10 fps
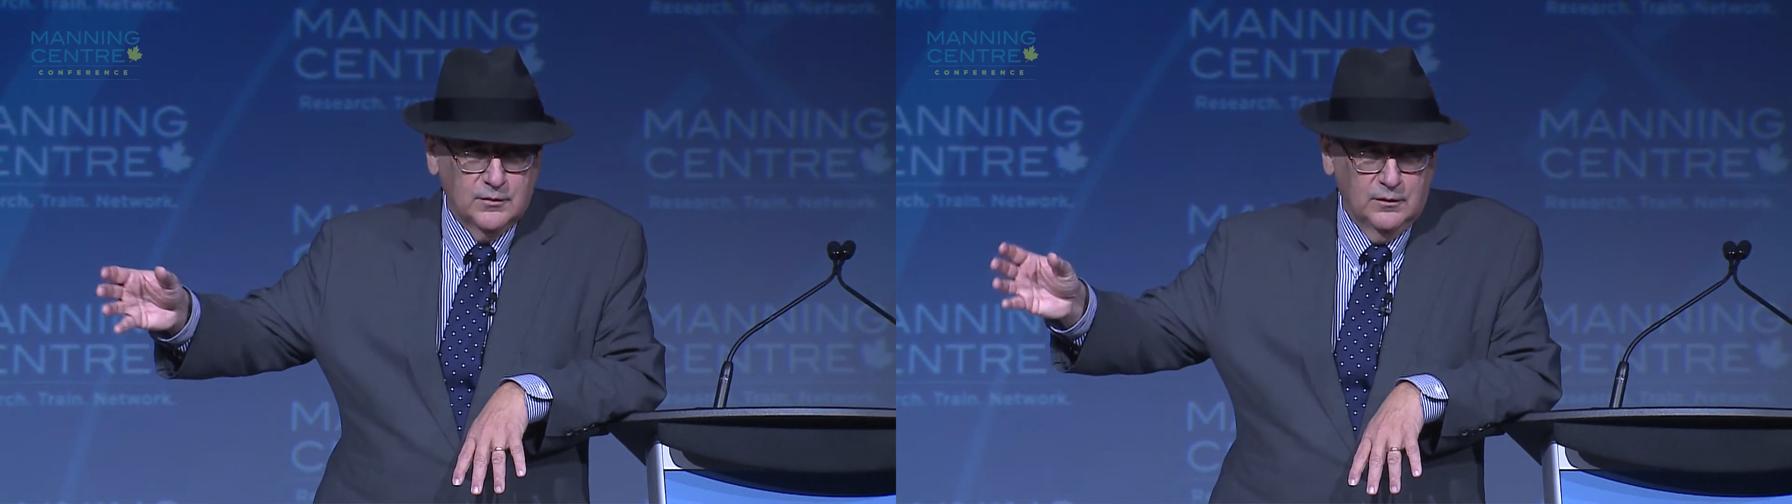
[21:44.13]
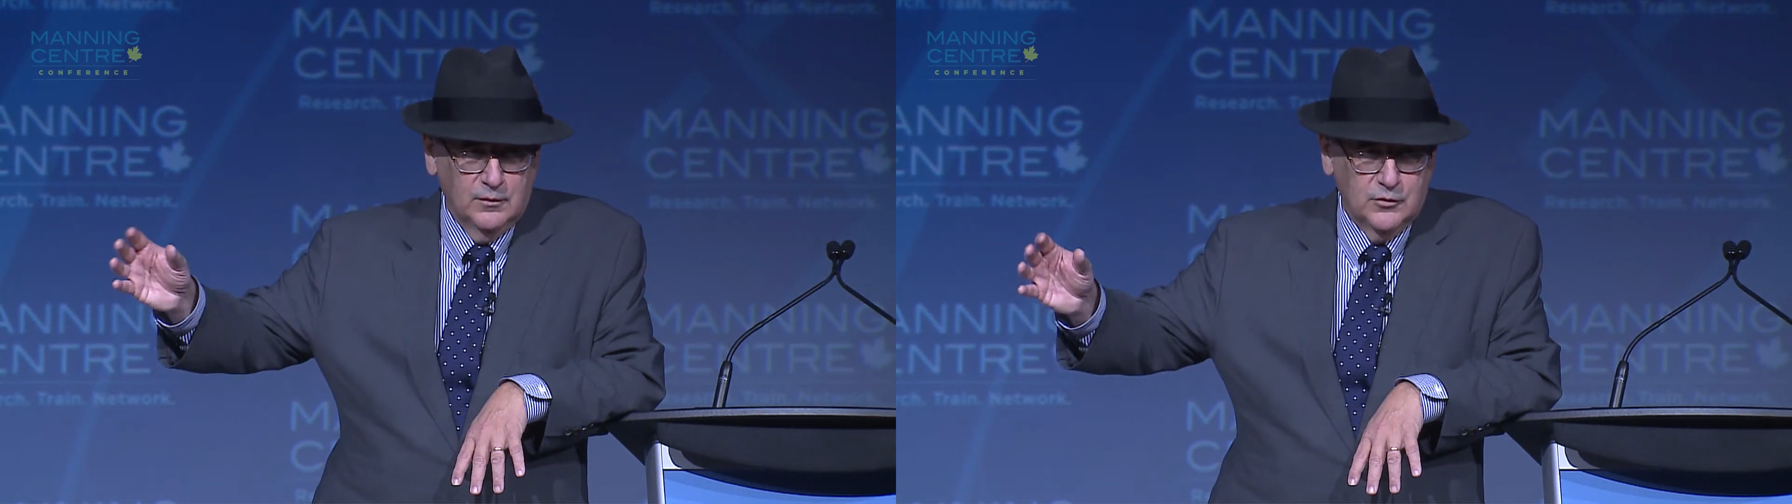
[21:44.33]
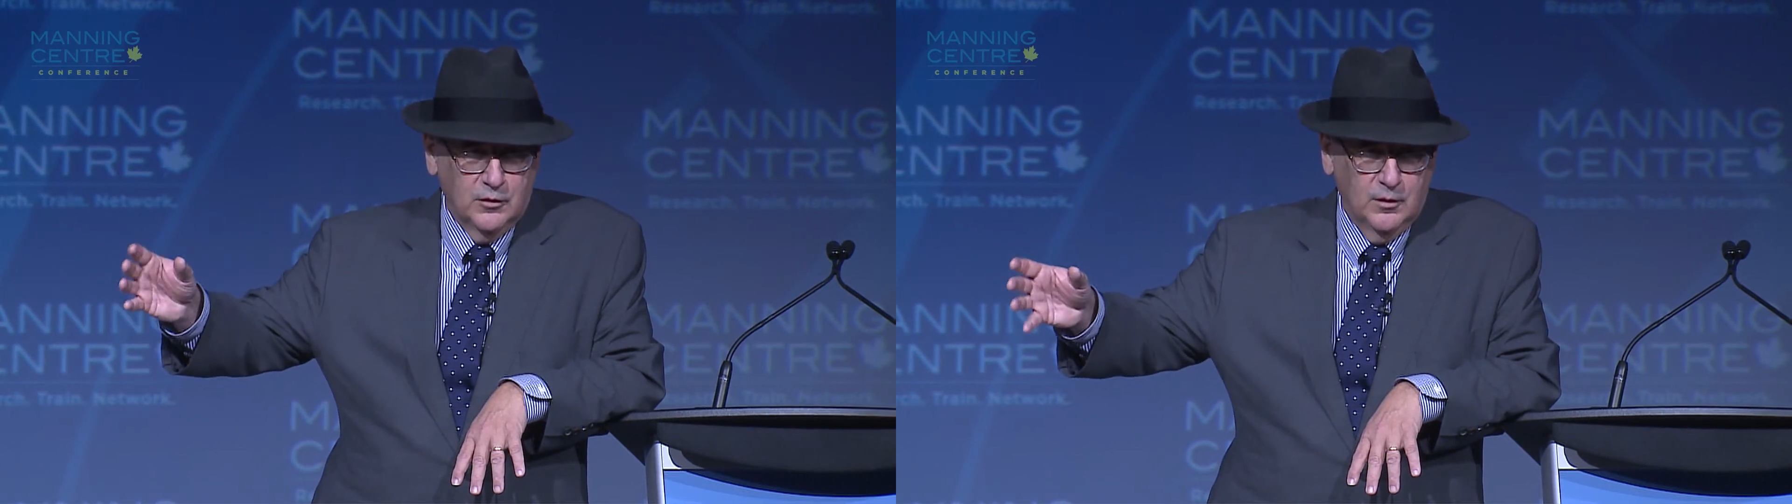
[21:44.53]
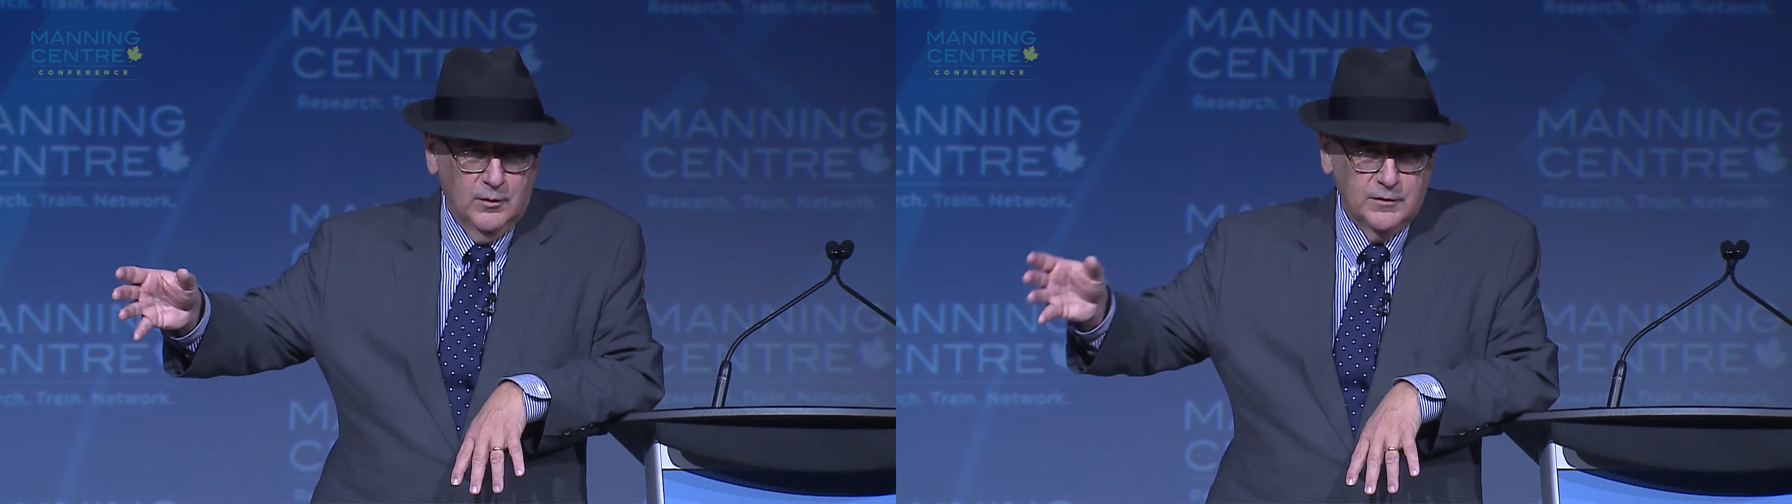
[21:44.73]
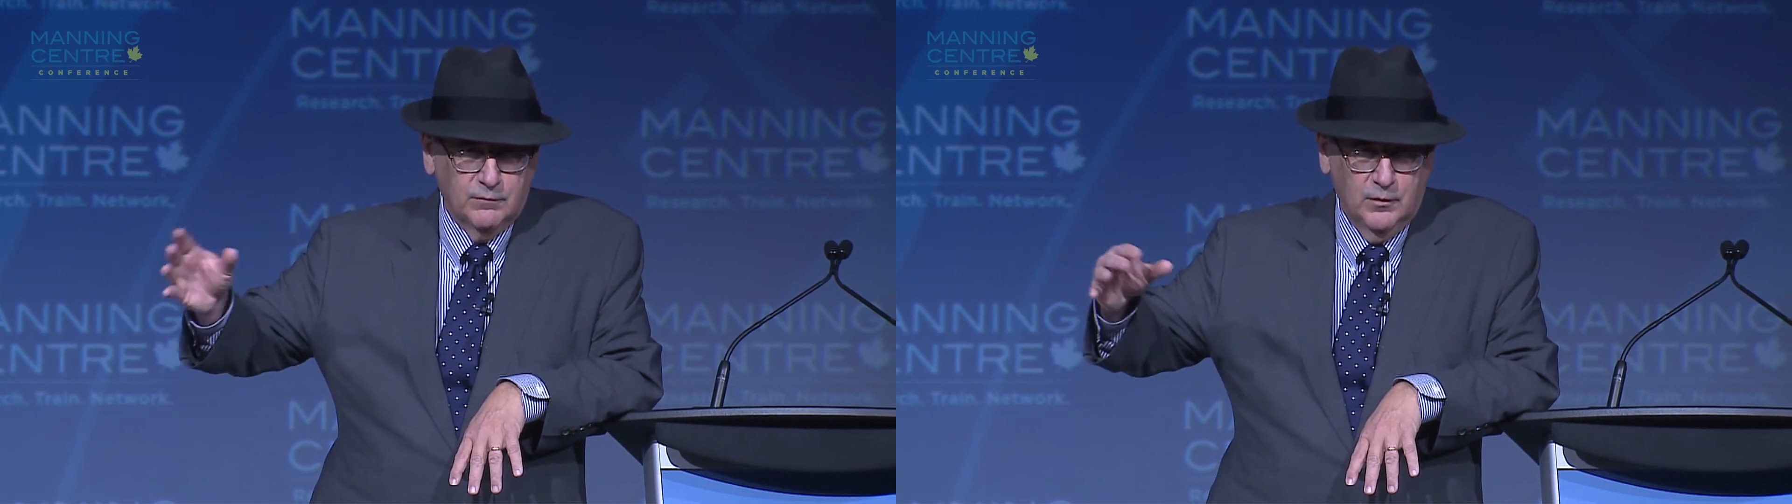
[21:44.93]
and the
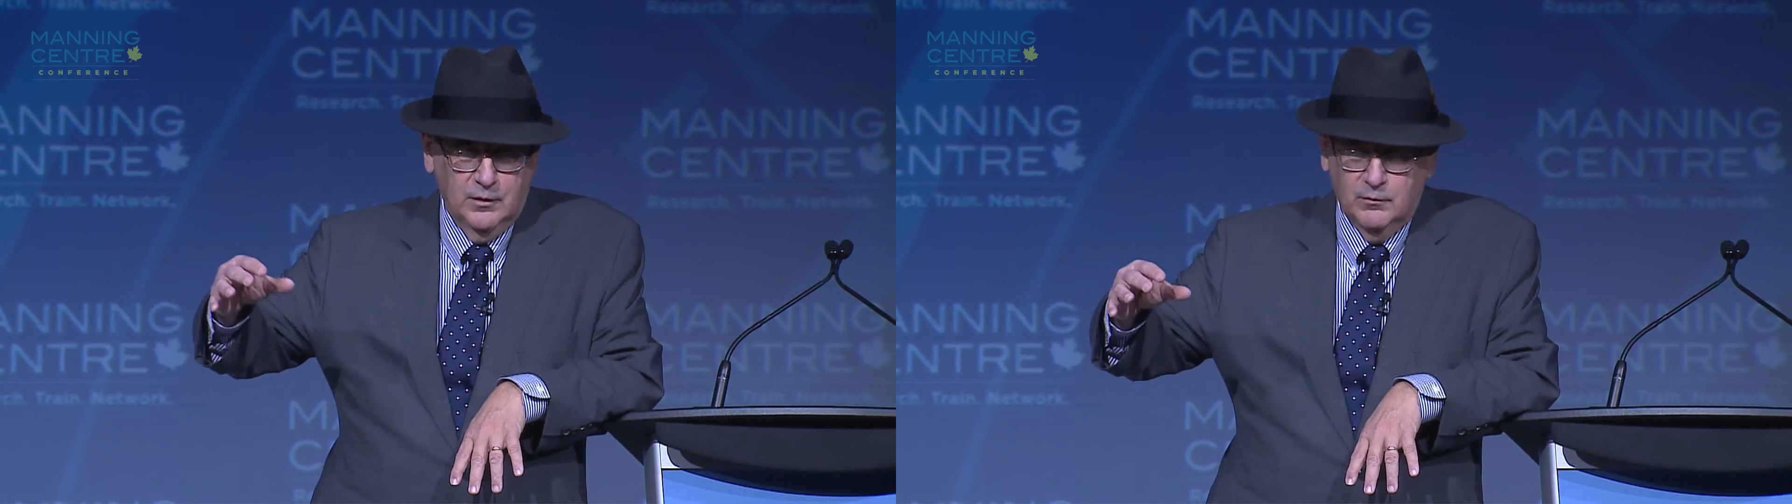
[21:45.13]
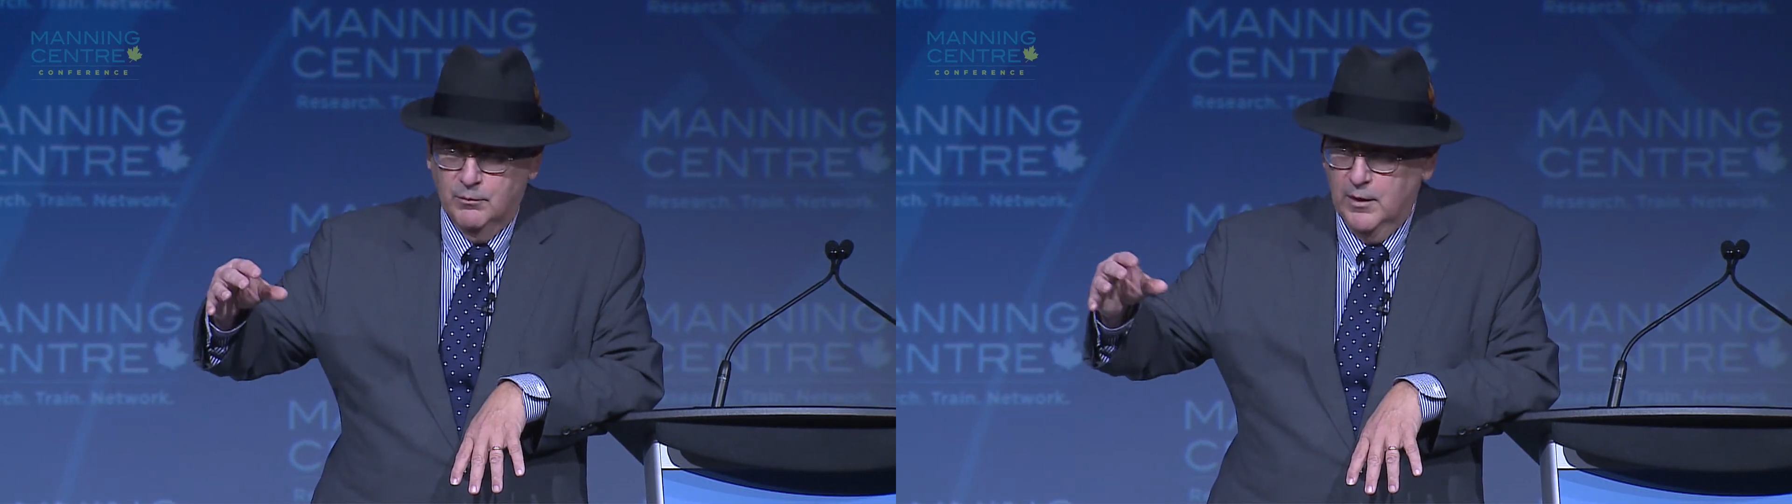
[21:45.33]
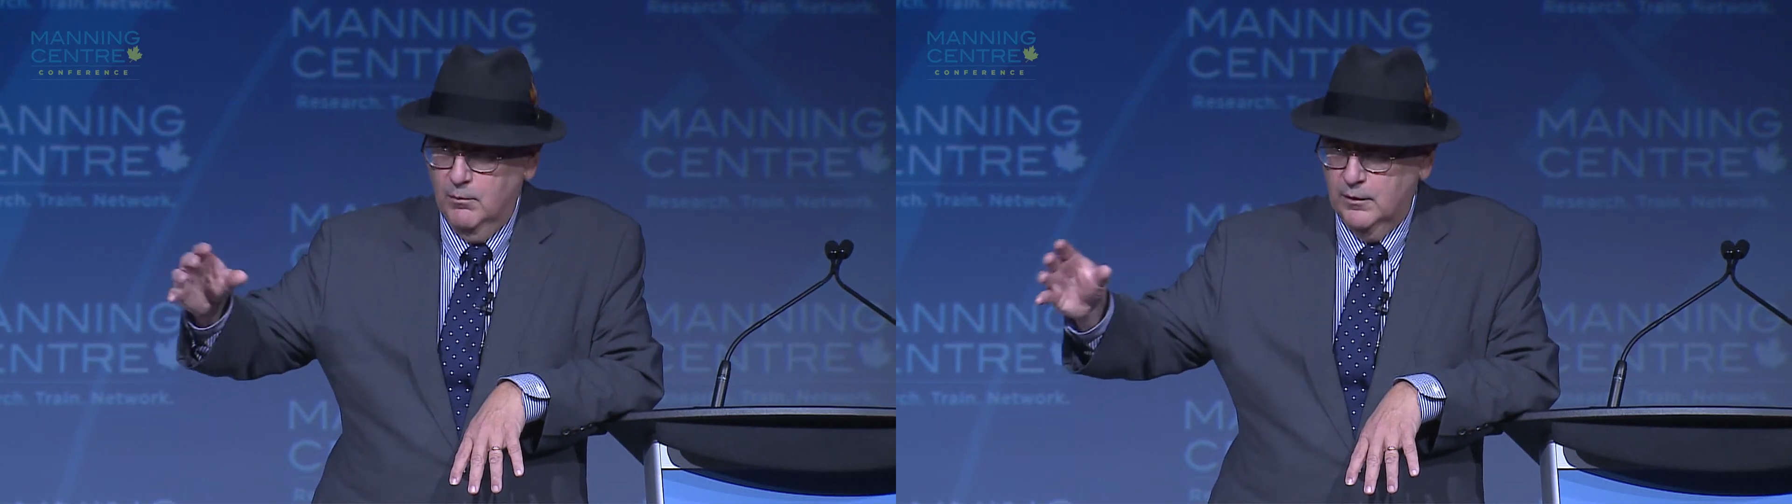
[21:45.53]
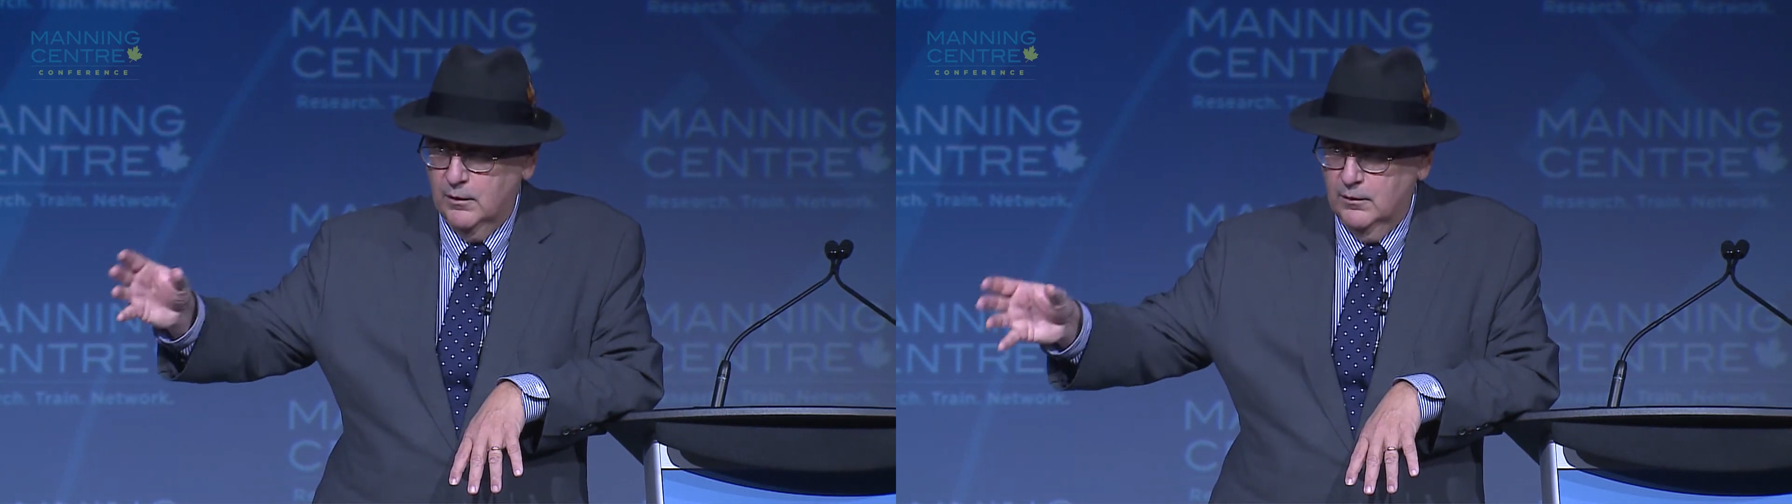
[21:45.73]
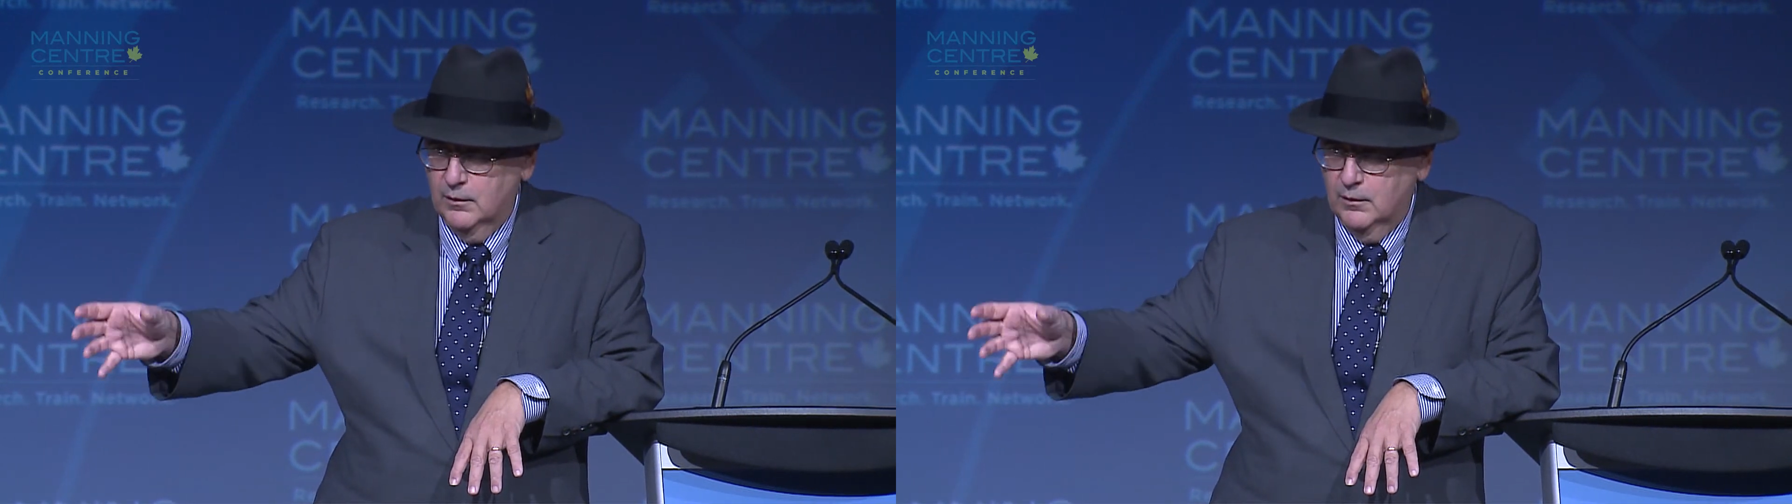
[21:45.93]
Germans voting Republican,